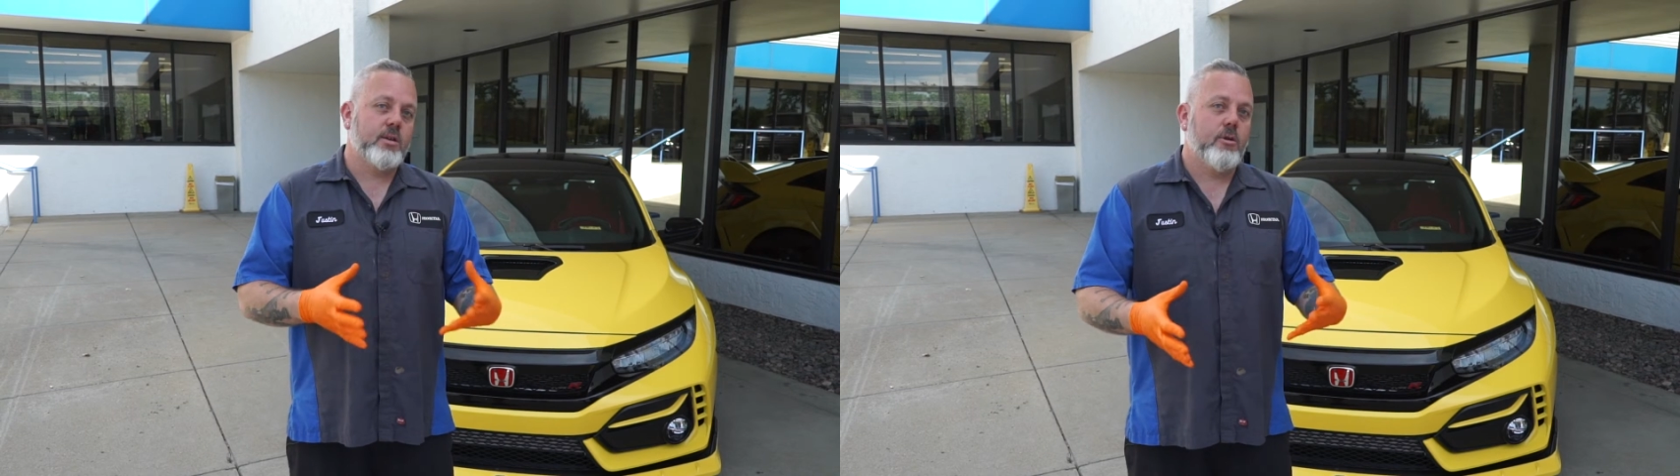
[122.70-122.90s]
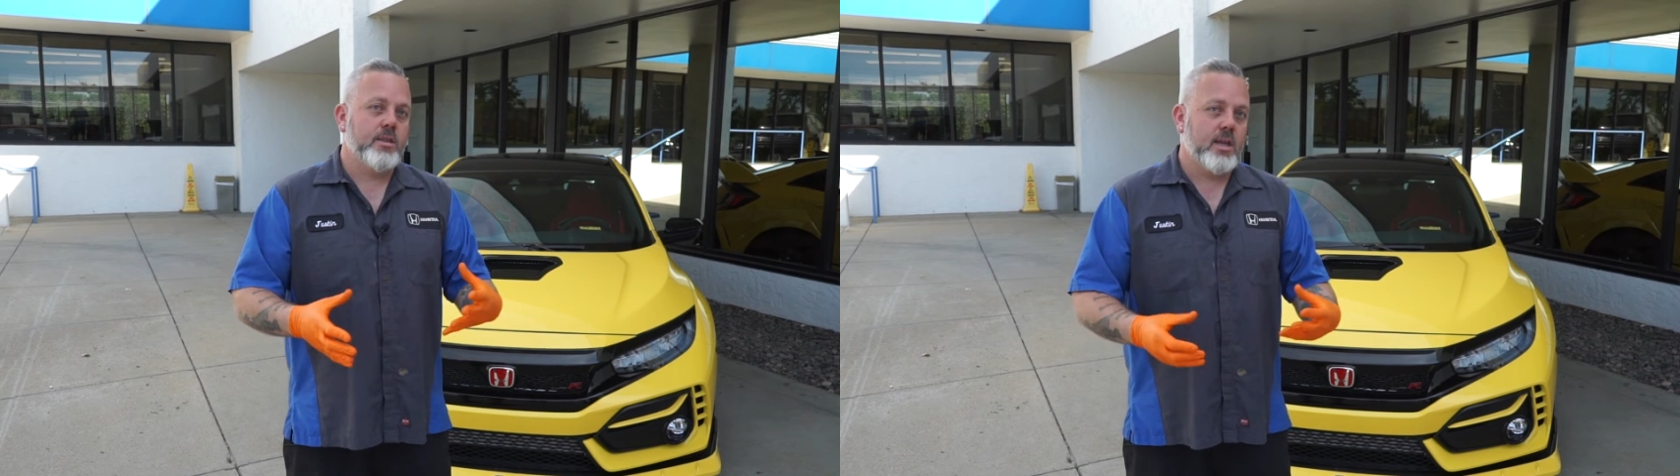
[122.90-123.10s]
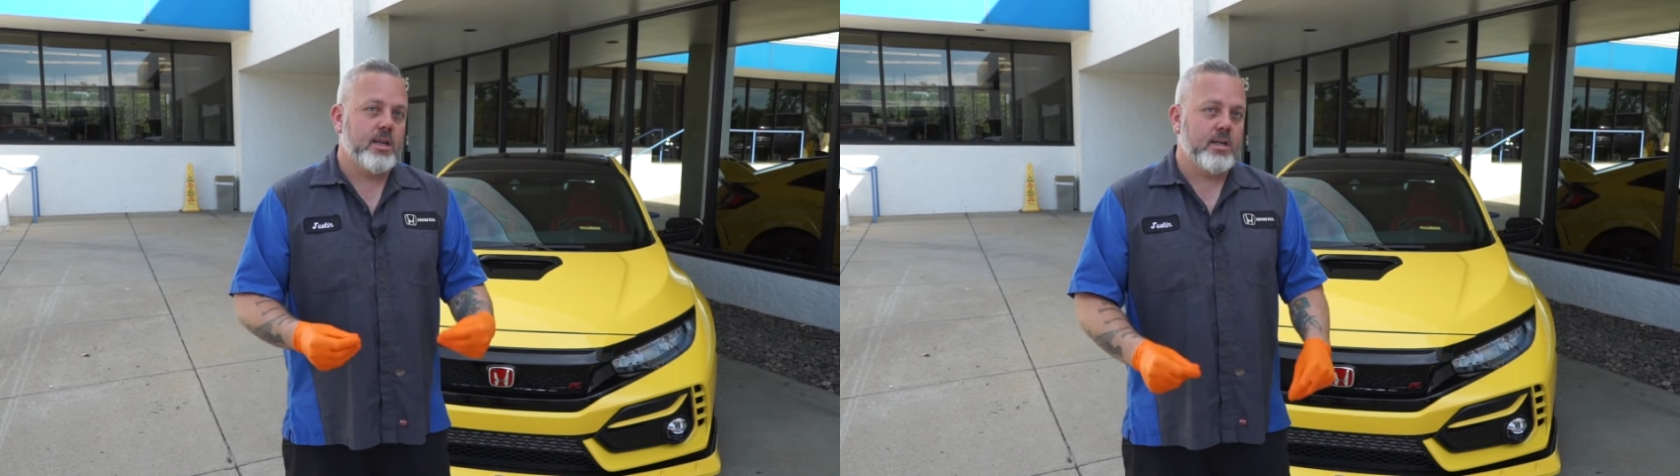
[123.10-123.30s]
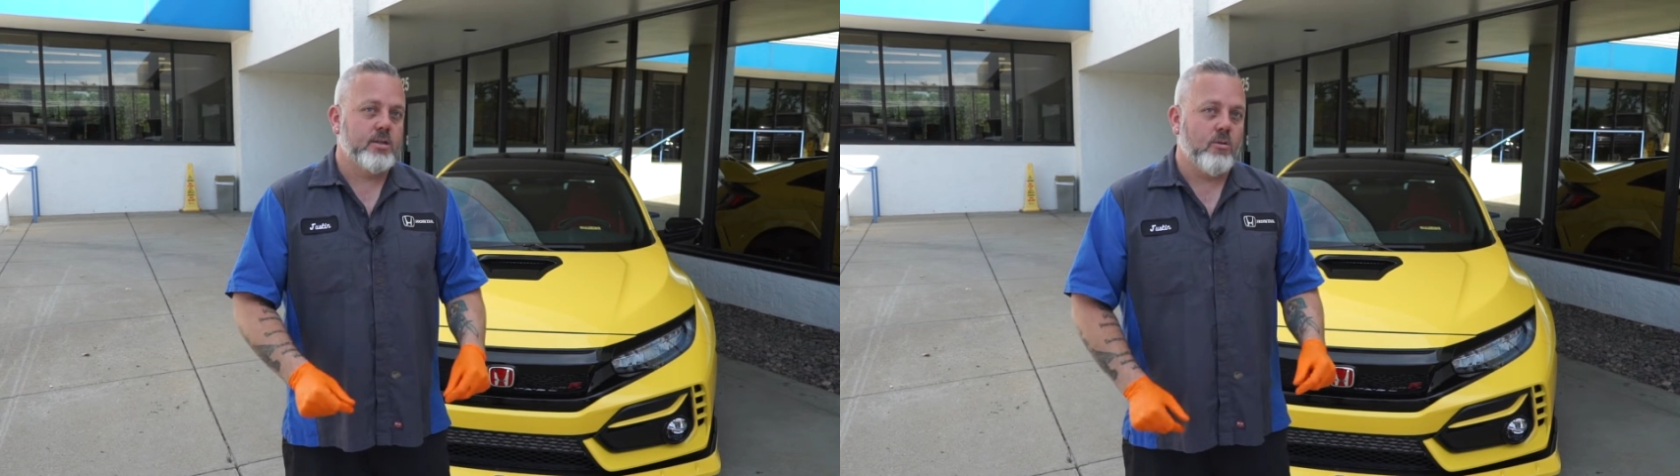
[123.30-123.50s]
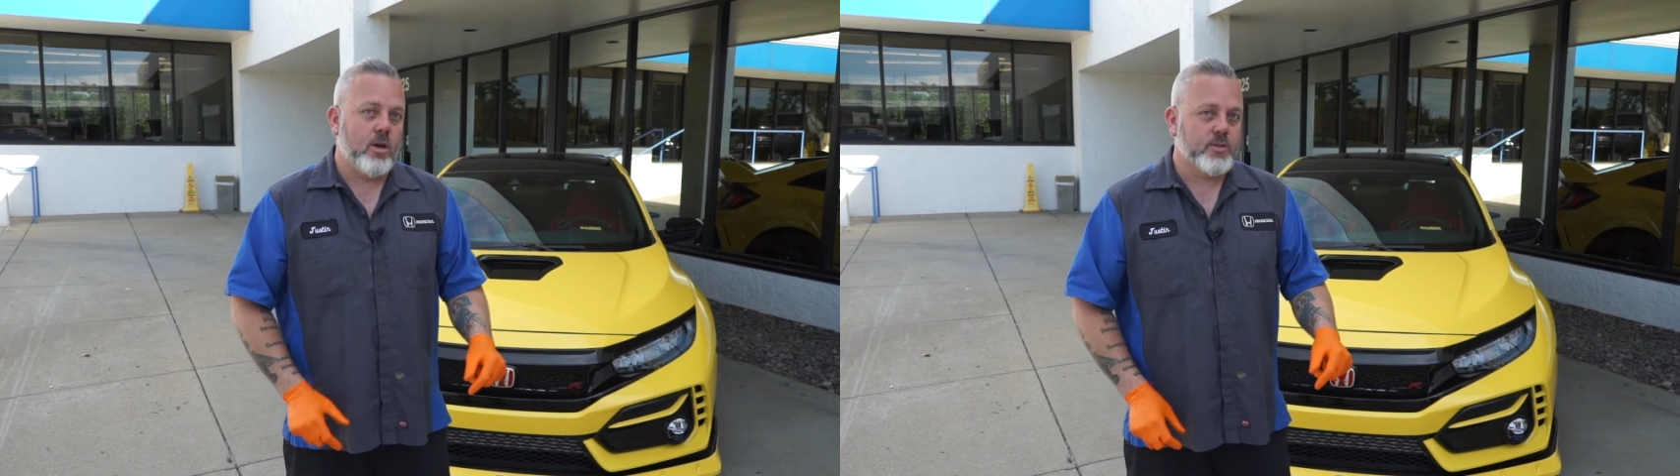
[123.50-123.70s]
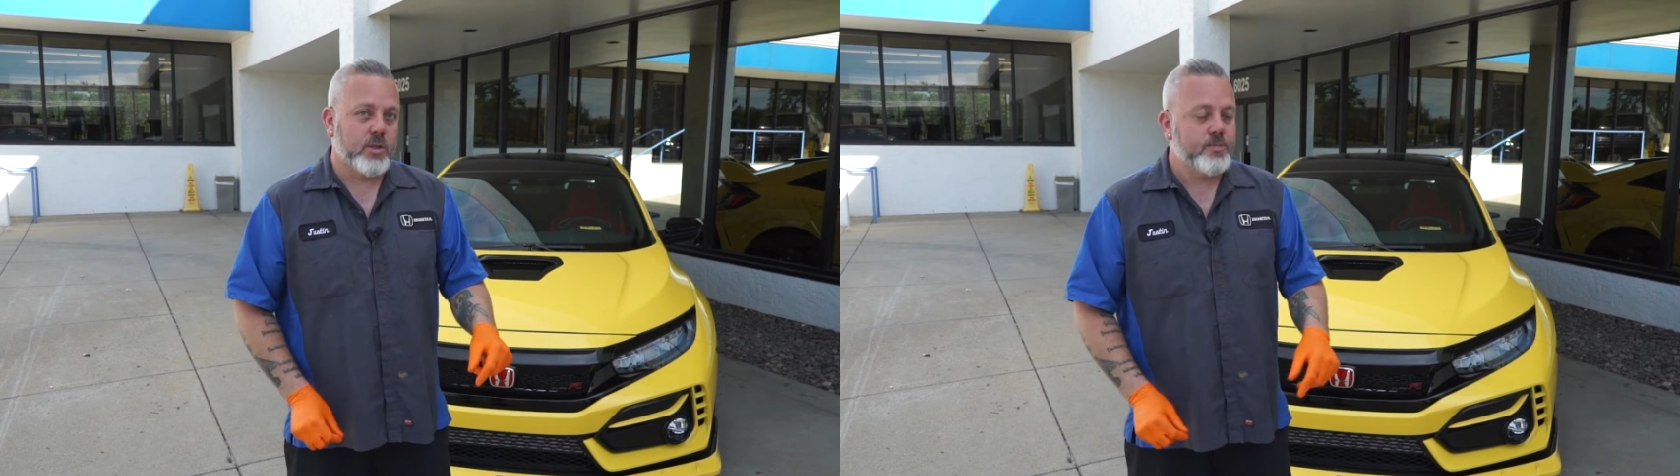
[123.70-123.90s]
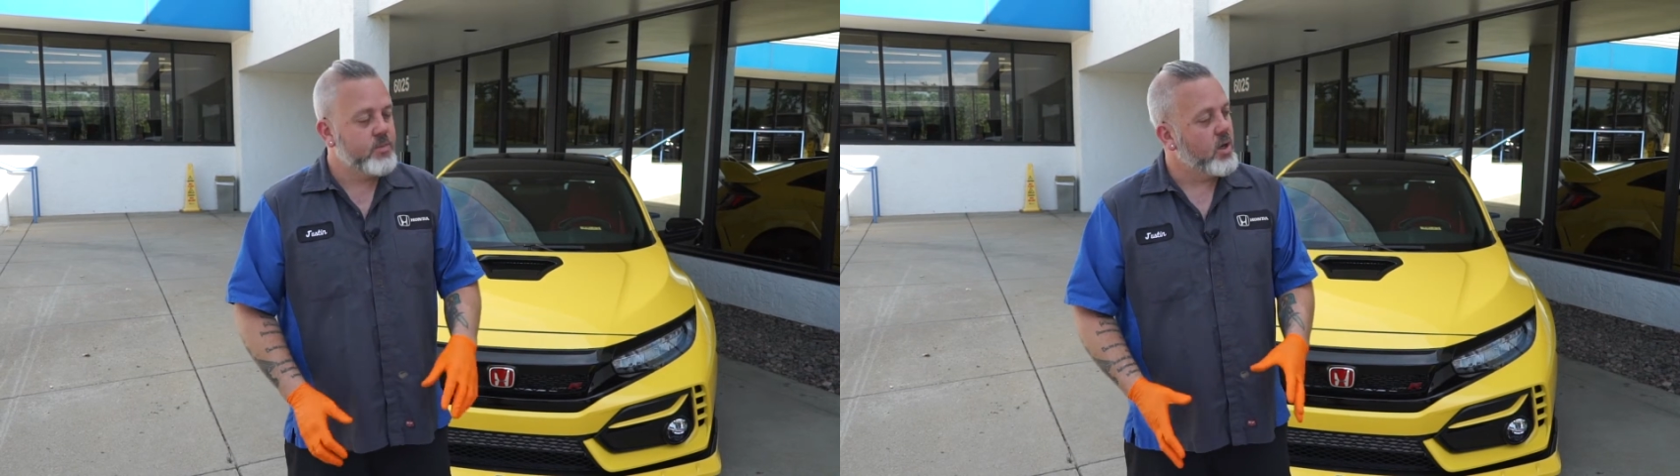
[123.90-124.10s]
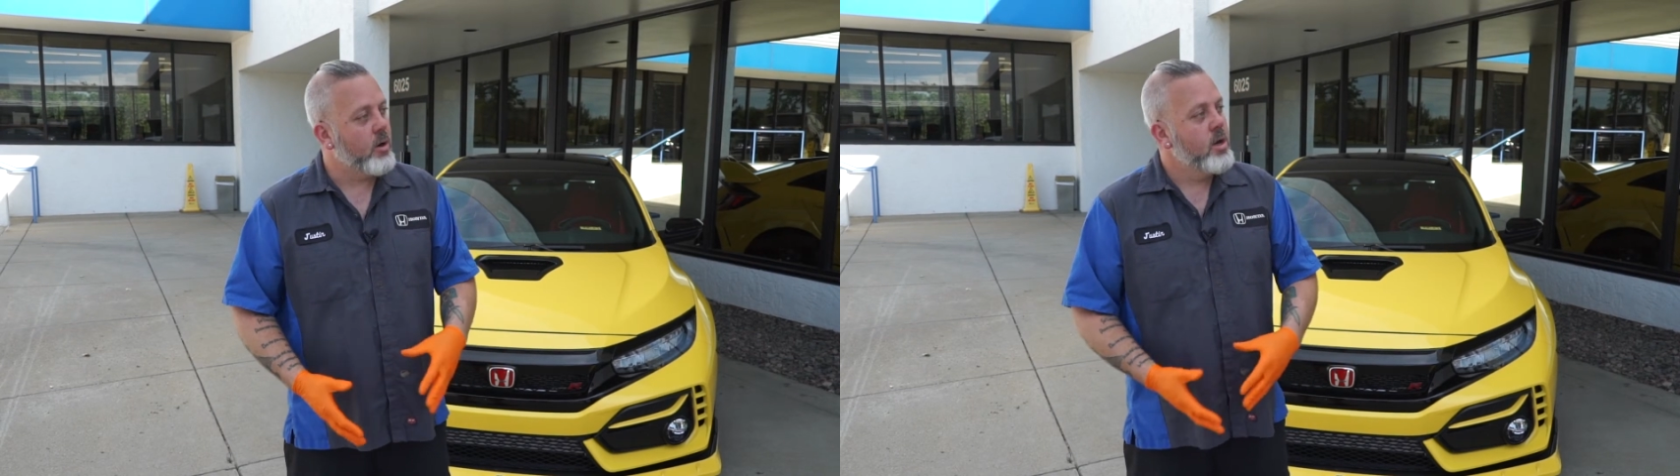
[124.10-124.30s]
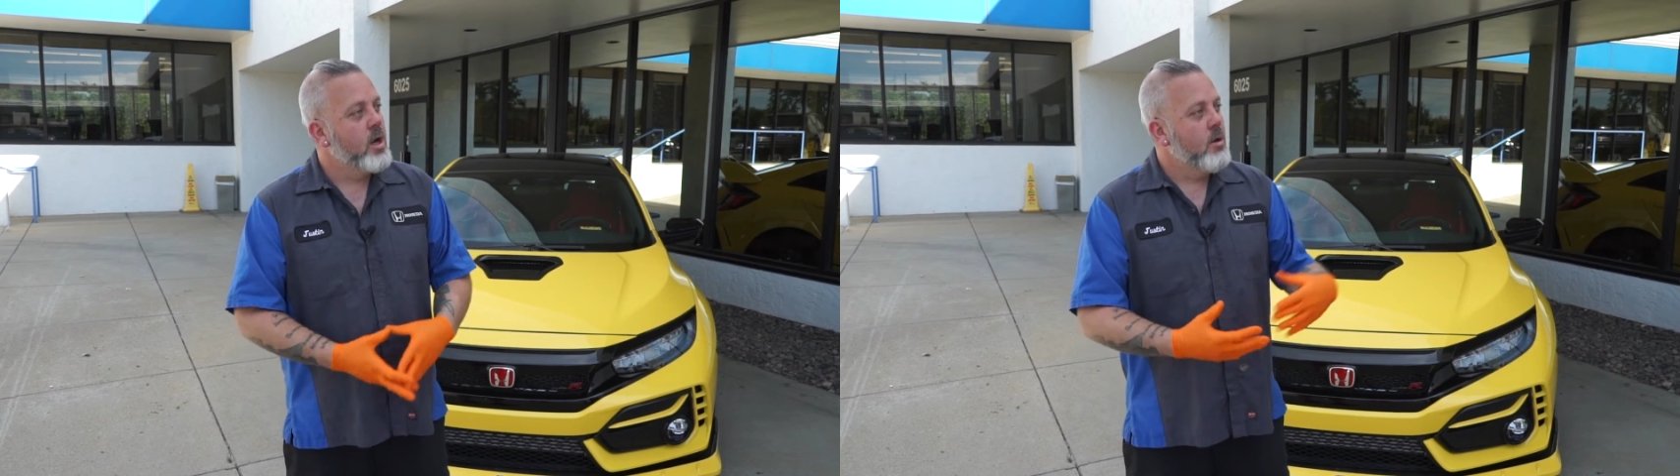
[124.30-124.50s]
a great thing to do also. So